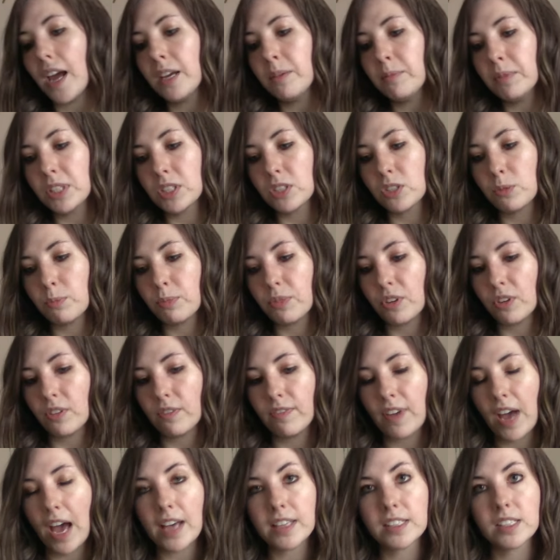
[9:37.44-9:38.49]
am a super
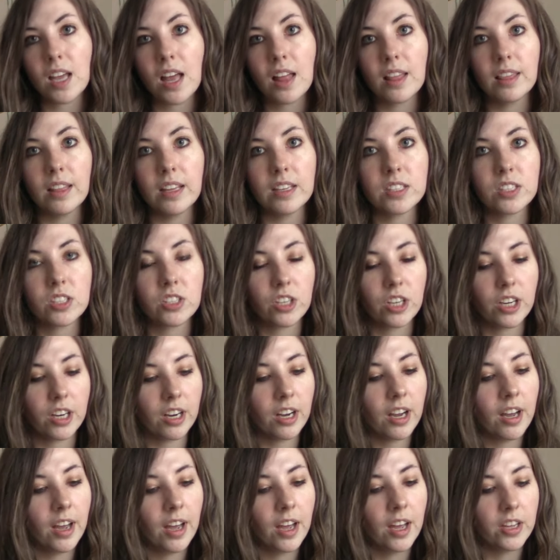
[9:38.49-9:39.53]
fast lister,